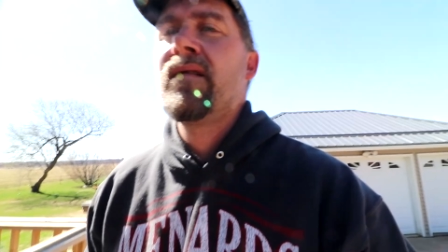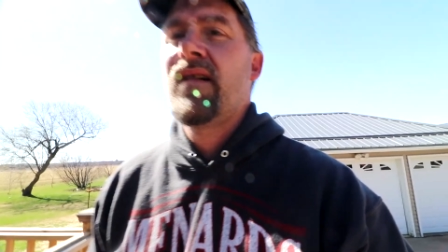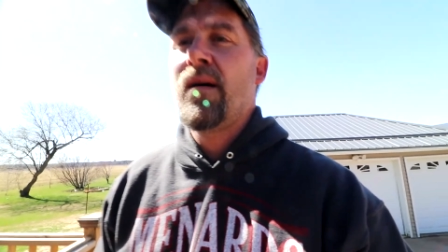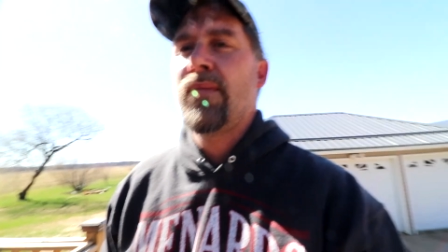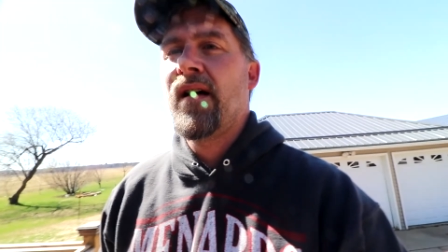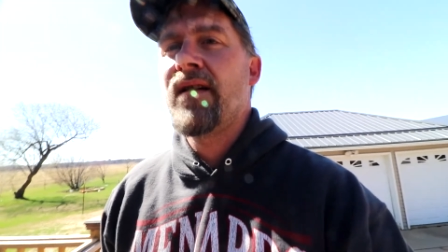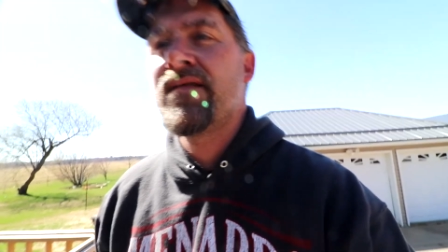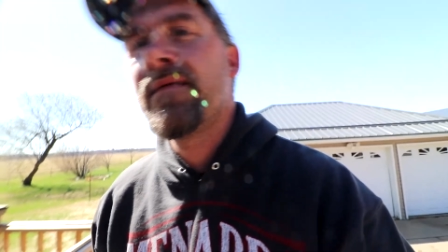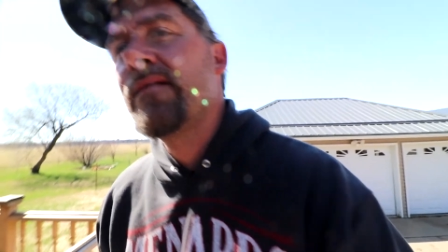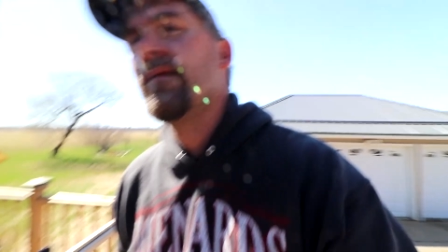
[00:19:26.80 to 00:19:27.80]
God
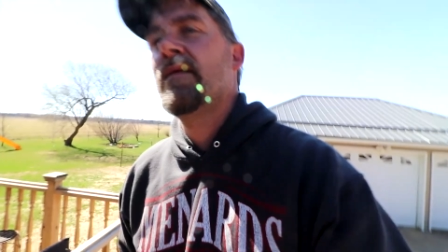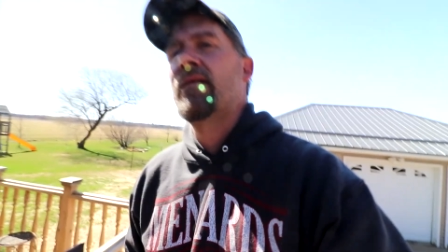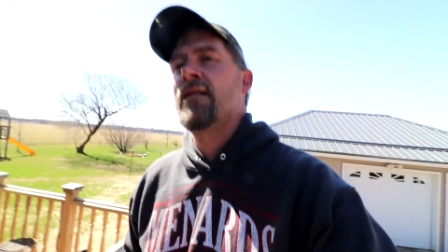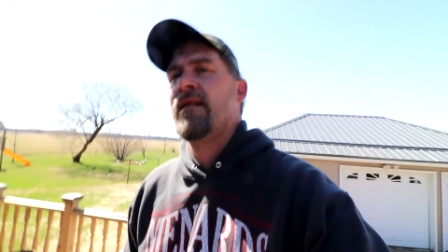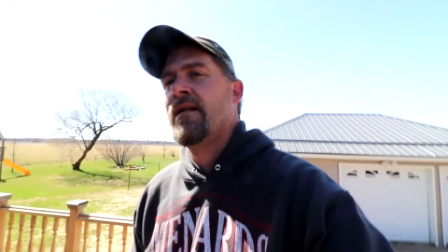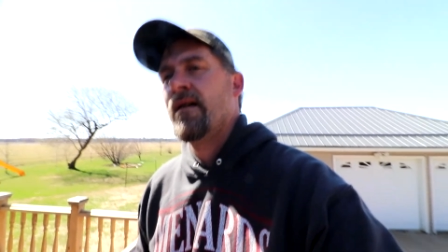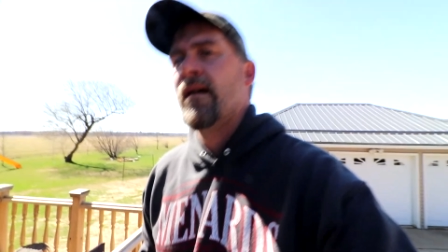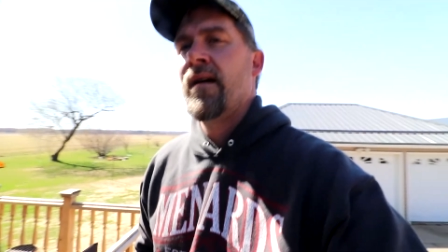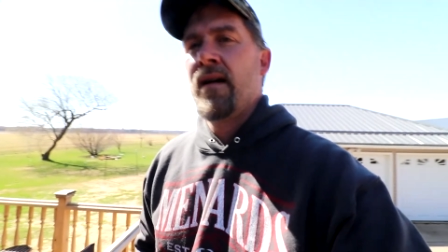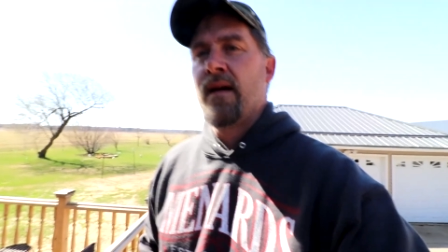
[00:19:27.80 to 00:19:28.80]
bless,
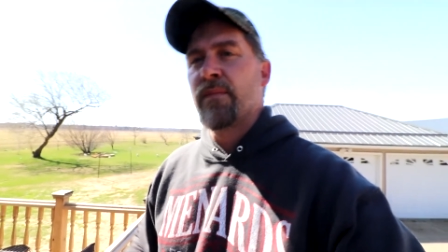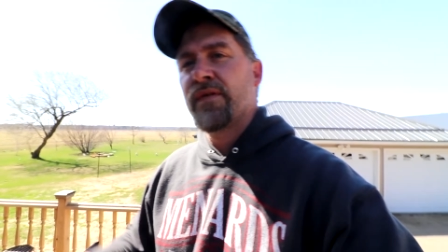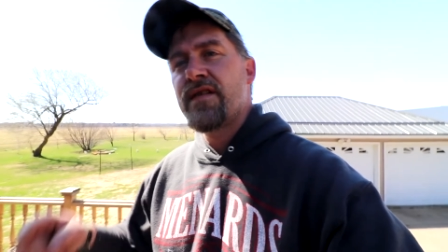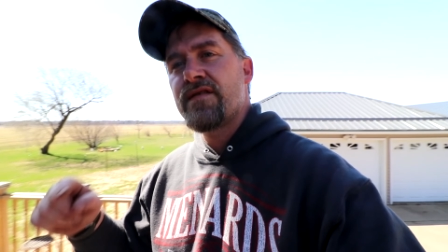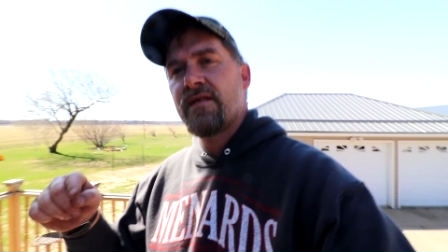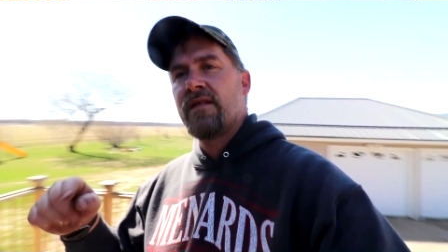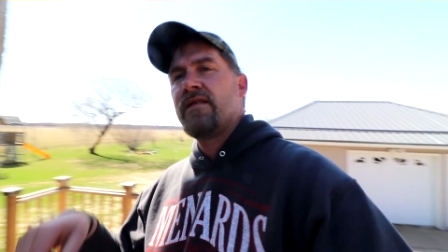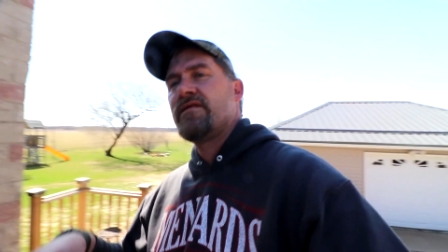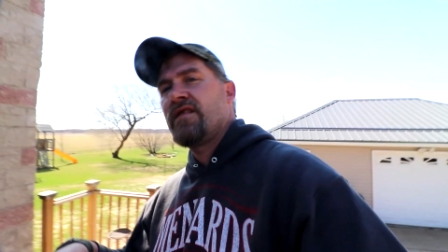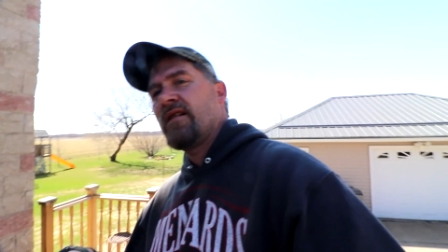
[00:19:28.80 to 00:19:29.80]
and please
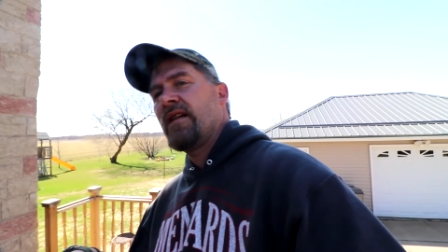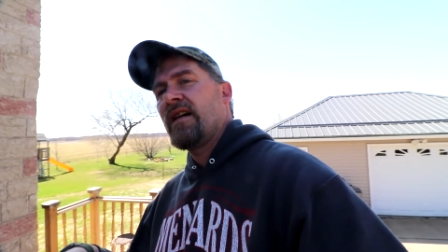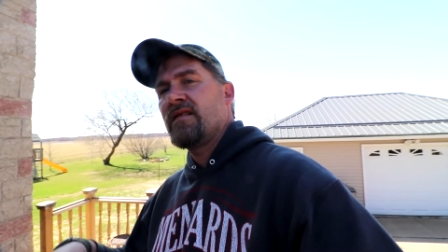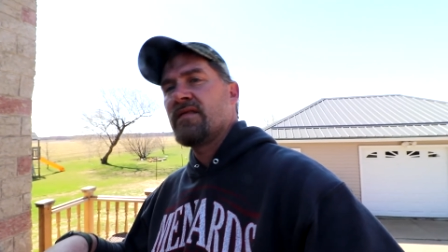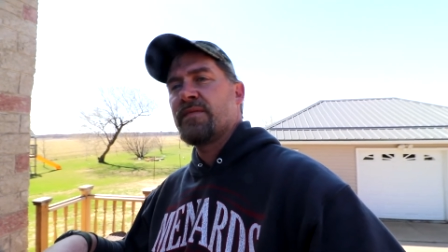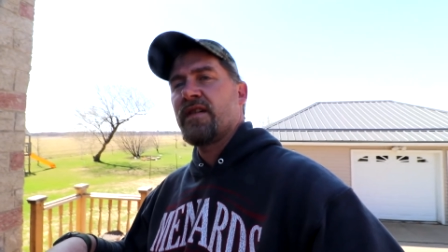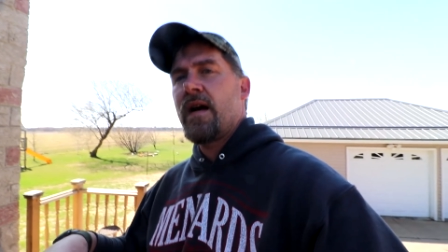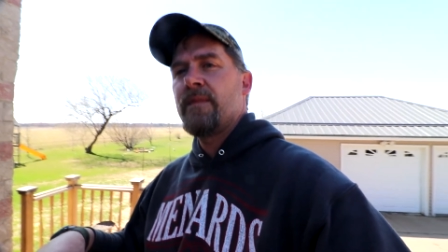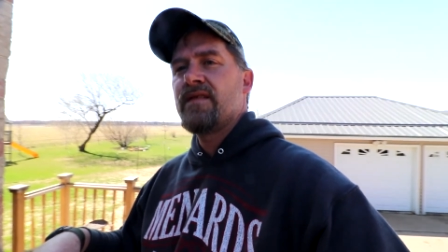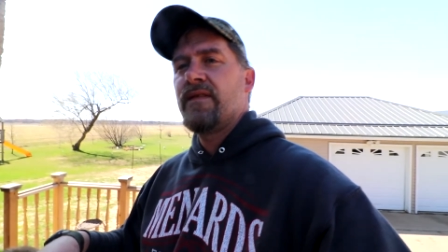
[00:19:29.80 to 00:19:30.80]
share, like, and
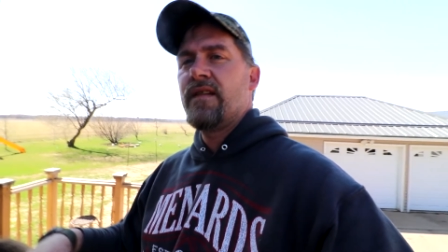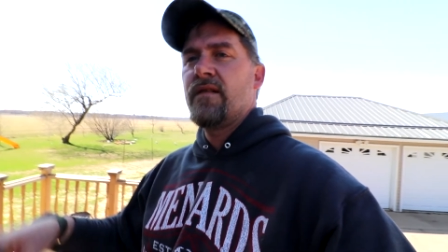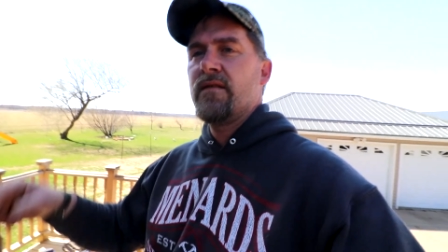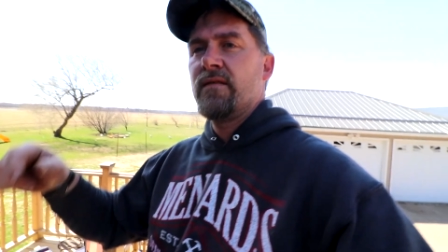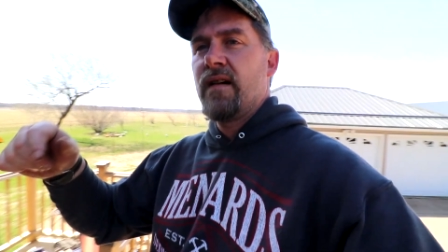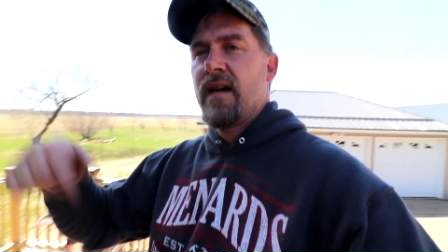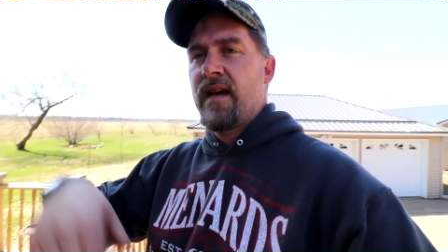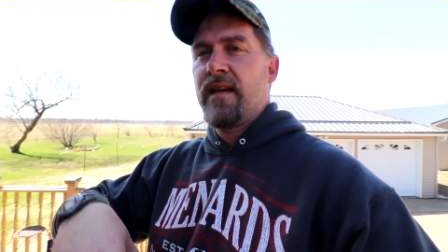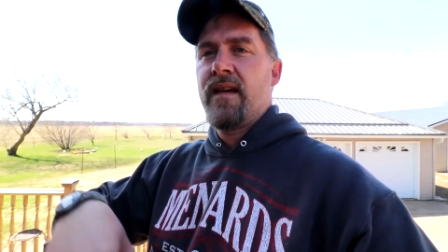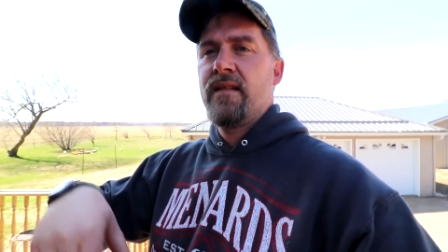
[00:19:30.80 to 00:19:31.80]
subscribe to this video,
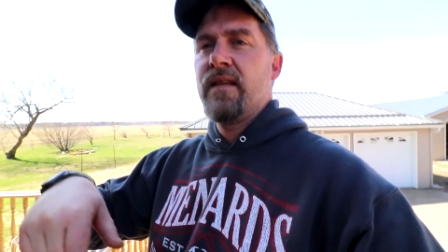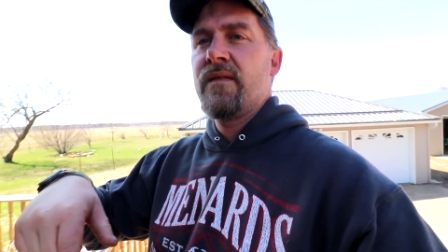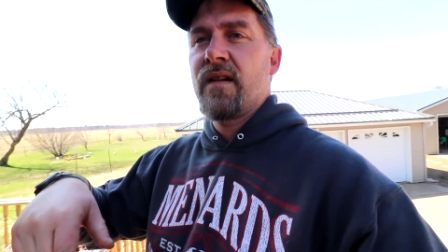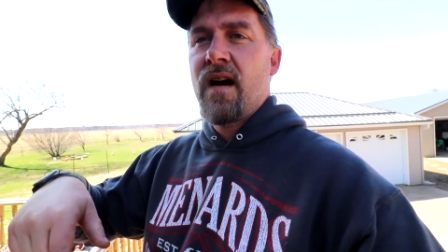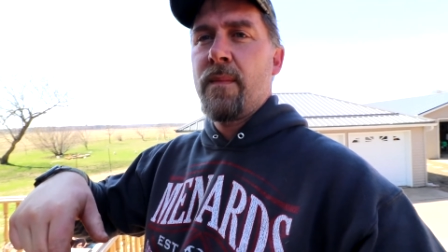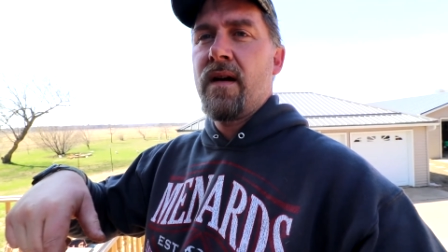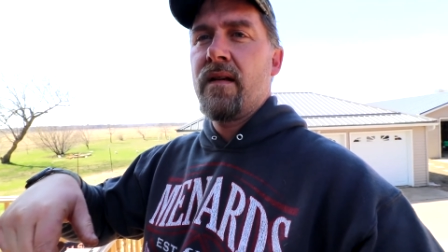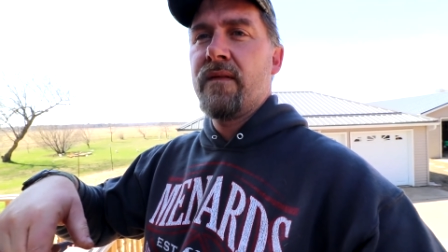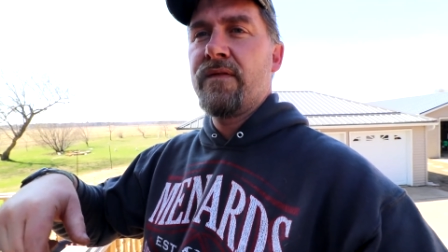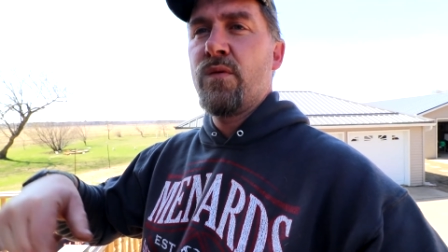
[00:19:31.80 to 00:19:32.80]
and again, leave a comment
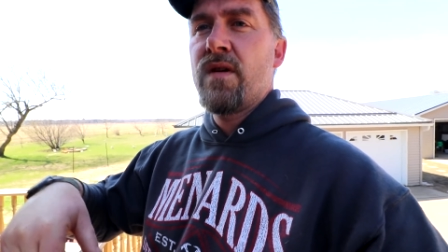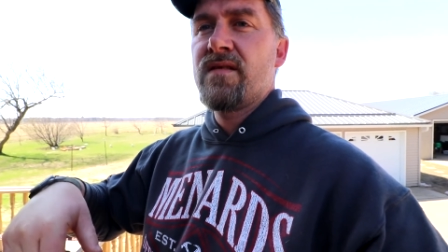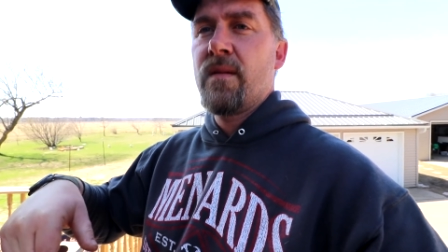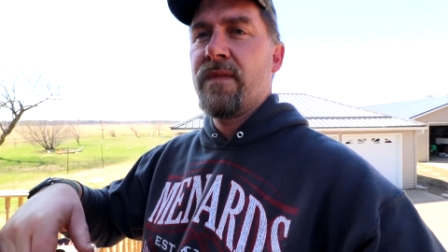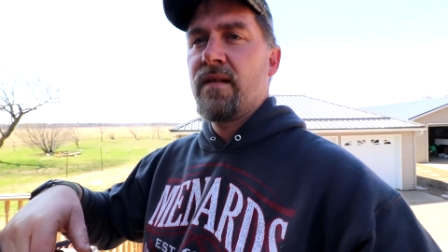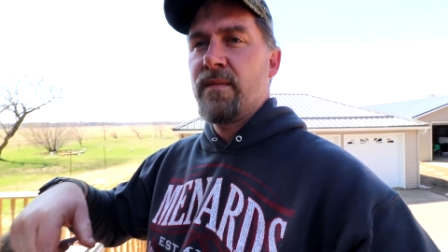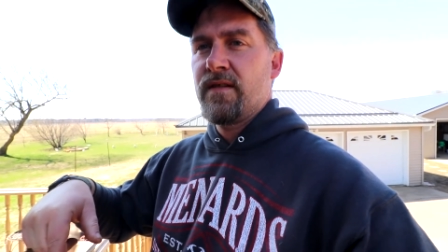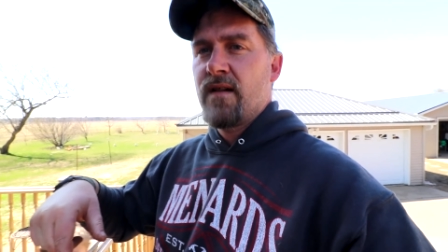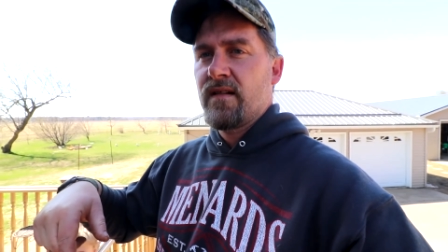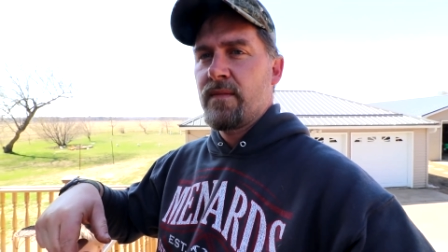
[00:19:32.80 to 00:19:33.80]
if you want something to be
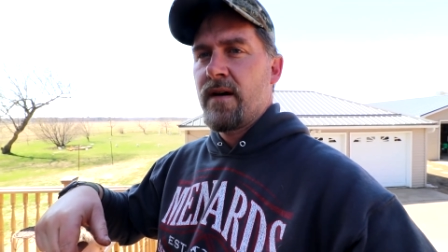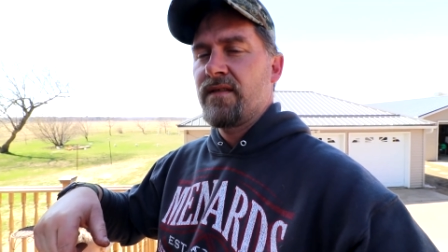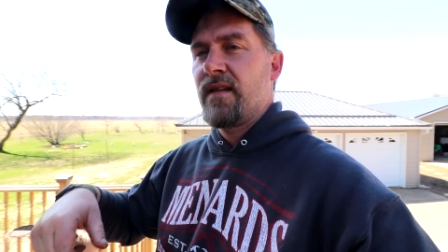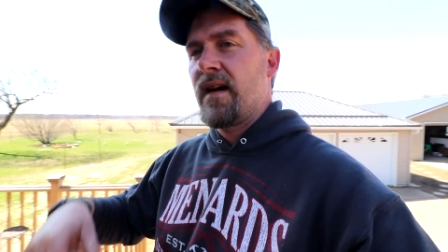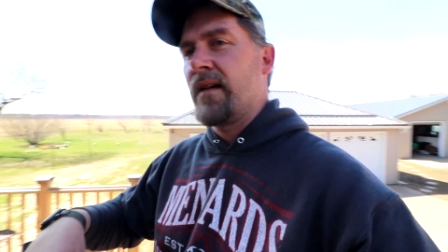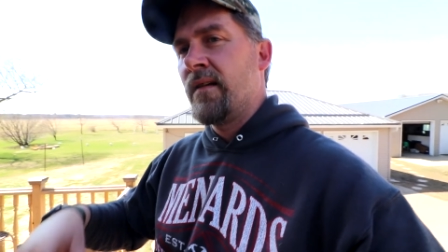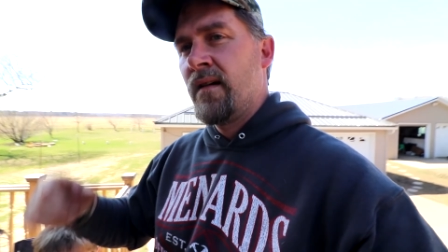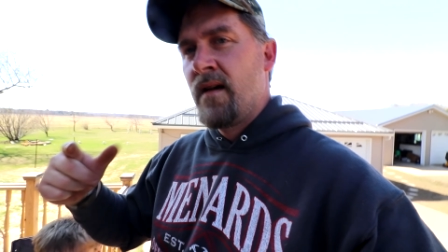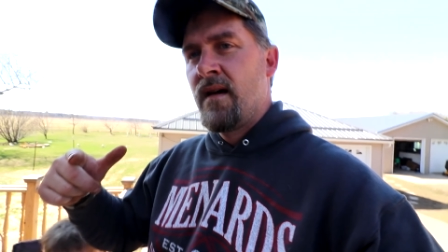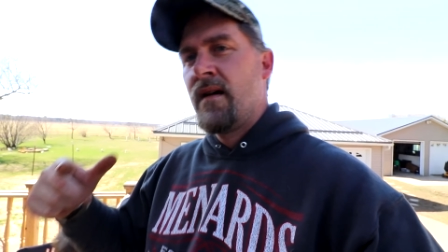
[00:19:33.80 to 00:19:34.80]
talked about tonight.
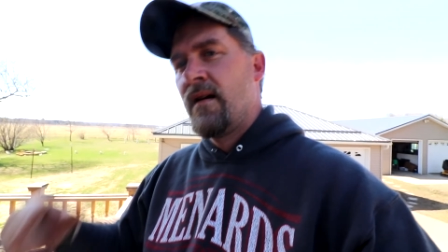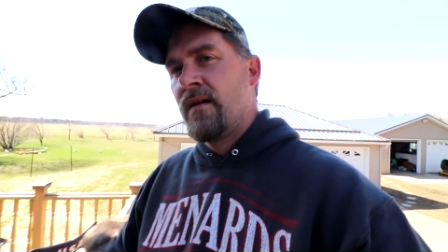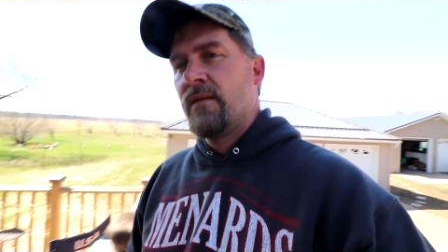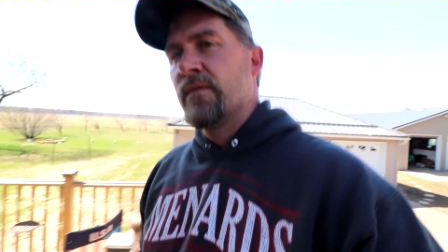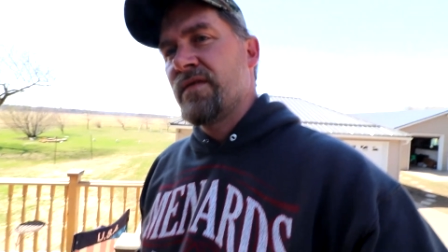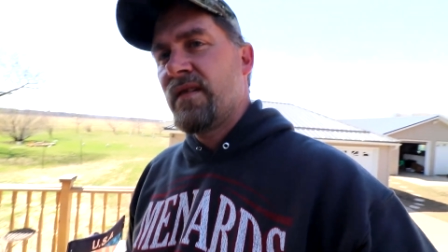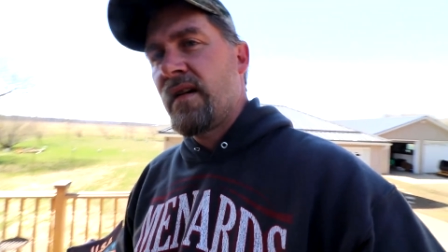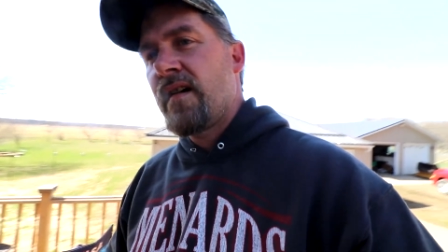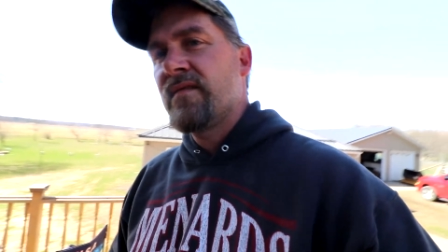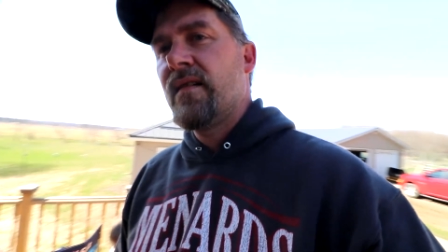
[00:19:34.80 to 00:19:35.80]
We'll see you
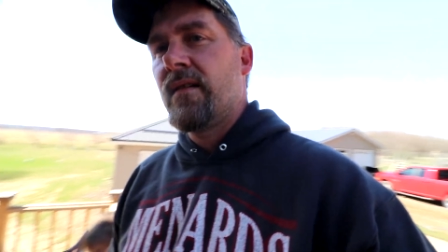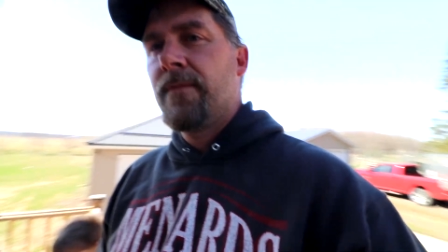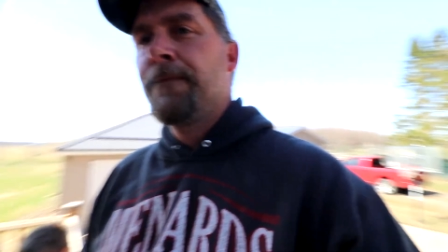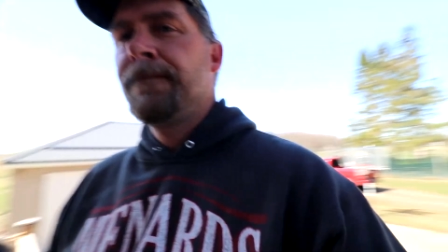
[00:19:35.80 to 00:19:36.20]
guys later.